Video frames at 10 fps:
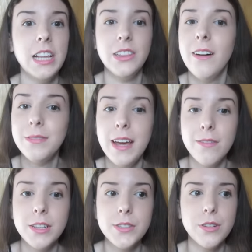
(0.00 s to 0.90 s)
love
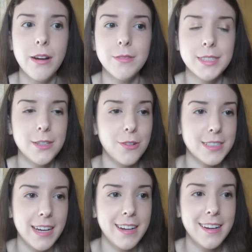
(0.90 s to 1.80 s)
Devin, so I was so
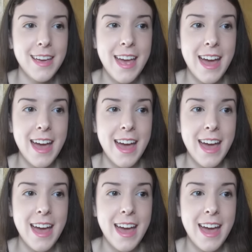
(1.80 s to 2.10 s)
excited.